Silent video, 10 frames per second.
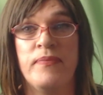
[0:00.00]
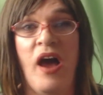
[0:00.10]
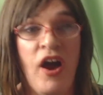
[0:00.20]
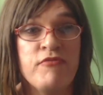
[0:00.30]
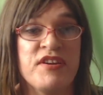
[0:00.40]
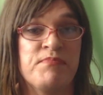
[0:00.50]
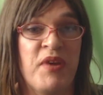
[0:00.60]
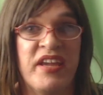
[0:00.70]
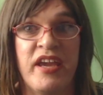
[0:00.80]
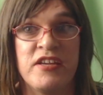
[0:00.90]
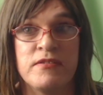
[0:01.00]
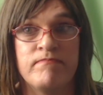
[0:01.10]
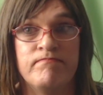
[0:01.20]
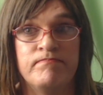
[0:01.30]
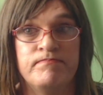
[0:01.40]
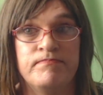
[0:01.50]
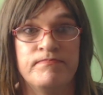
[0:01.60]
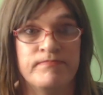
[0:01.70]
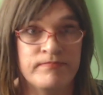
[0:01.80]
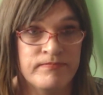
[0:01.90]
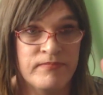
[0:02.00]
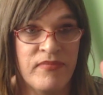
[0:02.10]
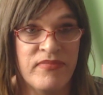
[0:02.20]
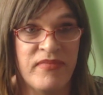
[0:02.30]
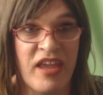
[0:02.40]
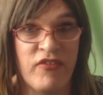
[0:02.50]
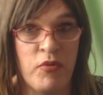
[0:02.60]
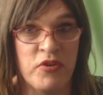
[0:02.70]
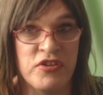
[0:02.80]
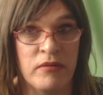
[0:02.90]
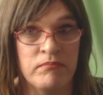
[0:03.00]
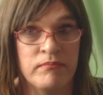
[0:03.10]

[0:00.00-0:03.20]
I rest my case. Thank you for watching.